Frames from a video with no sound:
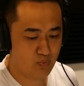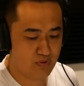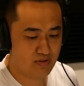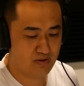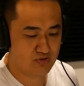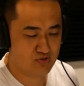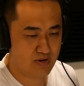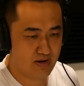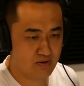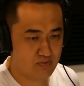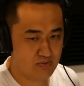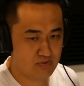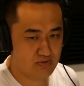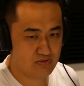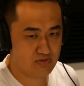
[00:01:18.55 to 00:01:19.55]
with Andrea
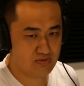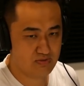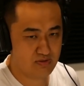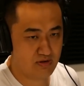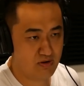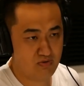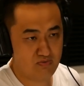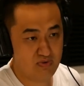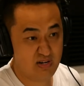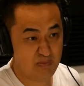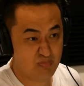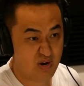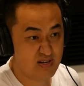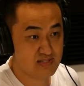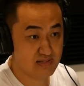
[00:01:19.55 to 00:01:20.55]
was you know really
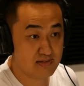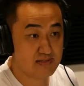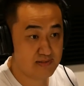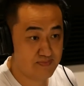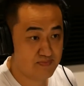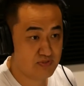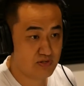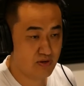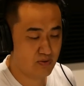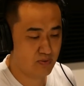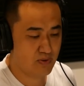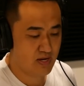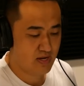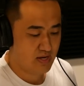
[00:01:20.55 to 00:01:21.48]
priceless. So,